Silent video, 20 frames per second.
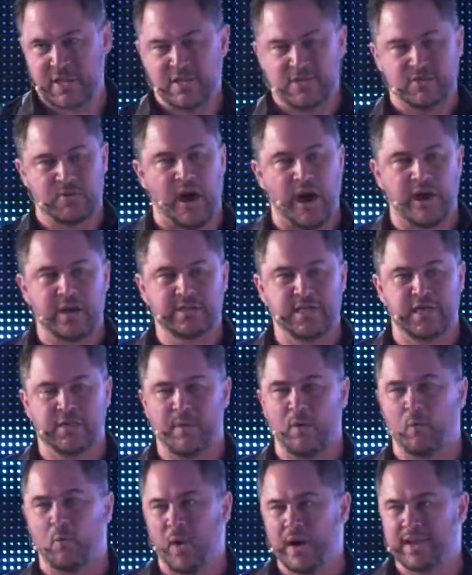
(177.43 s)
So I'm going to talk
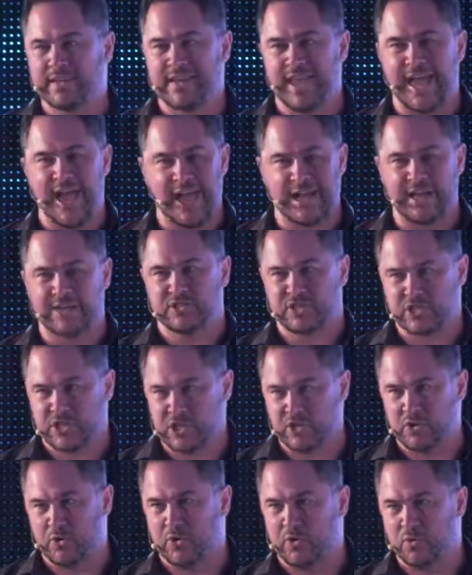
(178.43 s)
about what the heck a
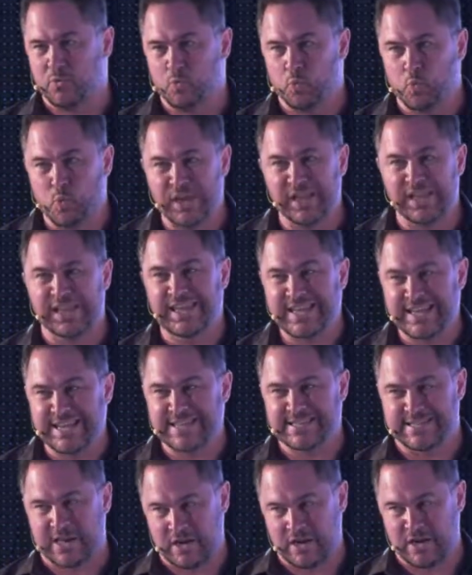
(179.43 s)
security really
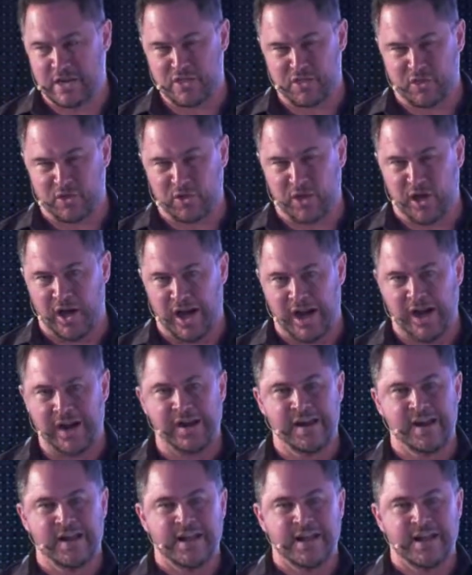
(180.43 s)
is underneath the law.